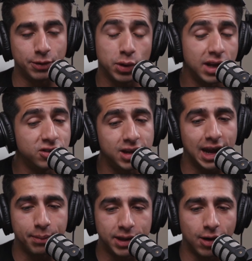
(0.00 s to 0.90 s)
You can
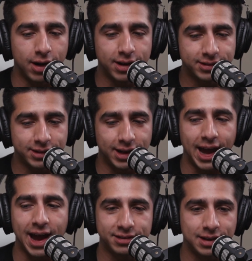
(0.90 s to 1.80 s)
DM the artist and
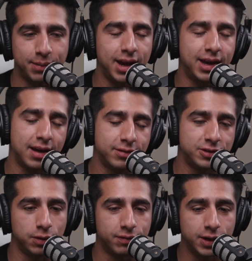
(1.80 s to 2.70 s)
ask them, "Hey, can I
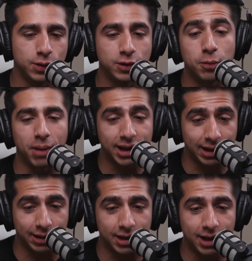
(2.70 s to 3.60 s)
shoot for you?" You might
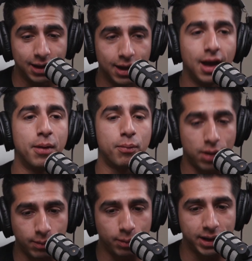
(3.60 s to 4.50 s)
get lucky,
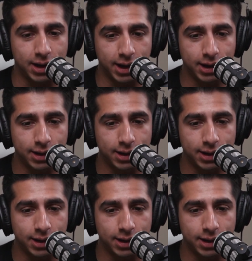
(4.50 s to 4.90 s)
probably not.